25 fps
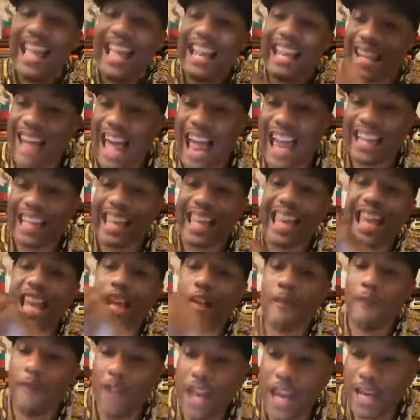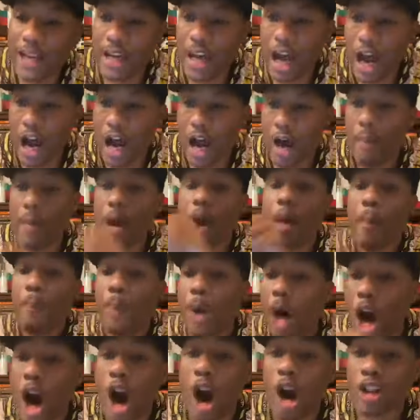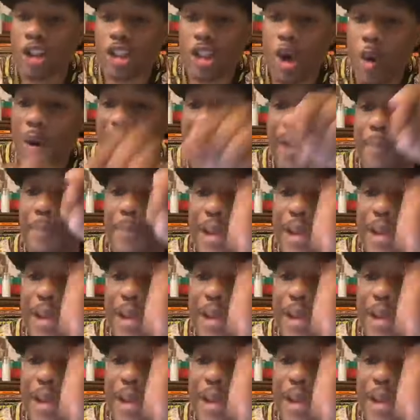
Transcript: like in Vietnam, but also in